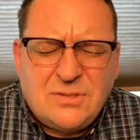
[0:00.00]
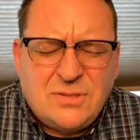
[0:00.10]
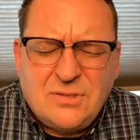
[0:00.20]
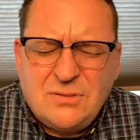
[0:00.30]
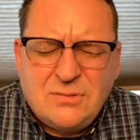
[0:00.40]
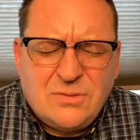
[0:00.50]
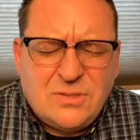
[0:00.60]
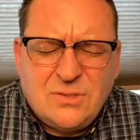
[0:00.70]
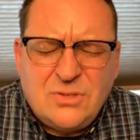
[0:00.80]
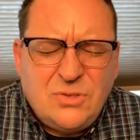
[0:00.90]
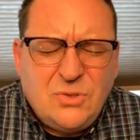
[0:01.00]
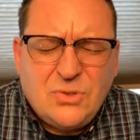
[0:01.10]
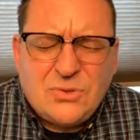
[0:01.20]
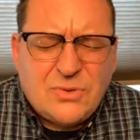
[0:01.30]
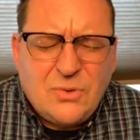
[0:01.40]
to, to
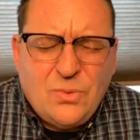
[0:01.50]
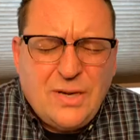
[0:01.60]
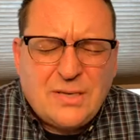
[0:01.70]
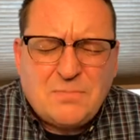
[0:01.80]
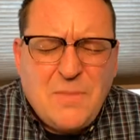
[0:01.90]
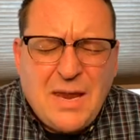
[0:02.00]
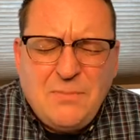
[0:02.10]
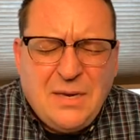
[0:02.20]
two or three weeks may